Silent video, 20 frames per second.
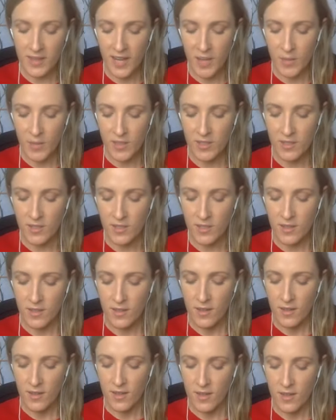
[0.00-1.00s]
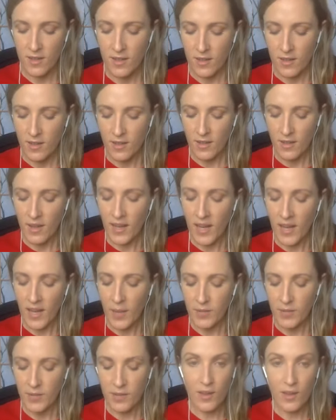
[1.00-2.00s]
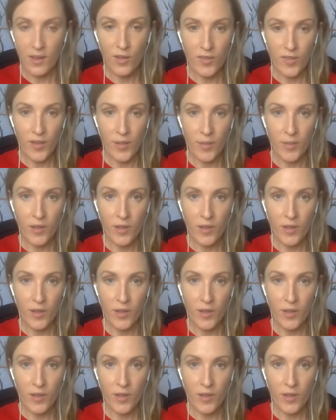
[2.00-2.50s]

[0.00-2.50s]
Hermes. I absolutely love them.